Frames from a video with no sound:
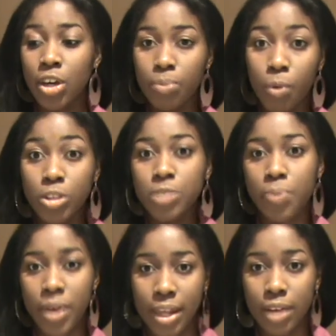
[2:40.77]
more
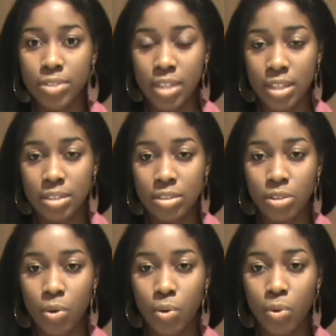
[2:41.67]
spread out heat.
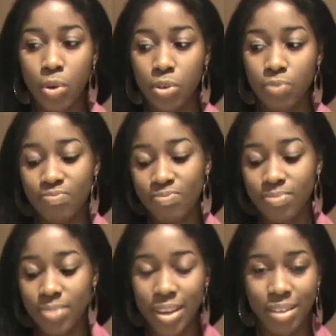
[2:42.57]
So
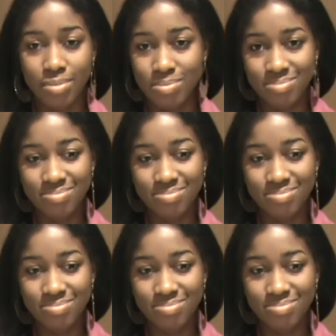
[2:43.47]
yeah,